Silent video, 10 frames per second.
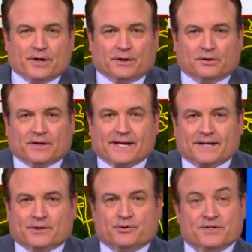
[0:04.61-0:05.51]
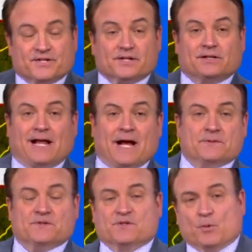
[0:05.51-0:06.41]
We are looking at increasing
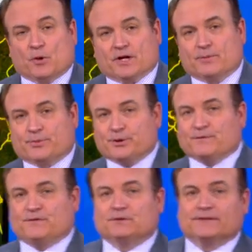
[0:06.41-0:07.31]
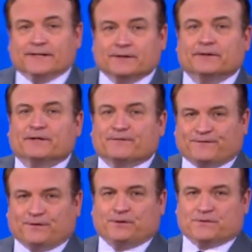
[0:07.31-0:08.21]
clouds this morning, a beautiful, nearly
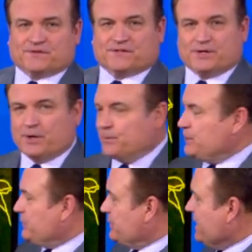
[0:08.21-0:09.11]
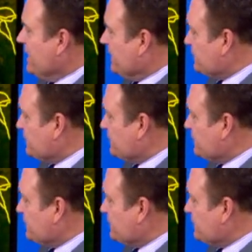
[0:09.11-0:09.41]
full snow moon.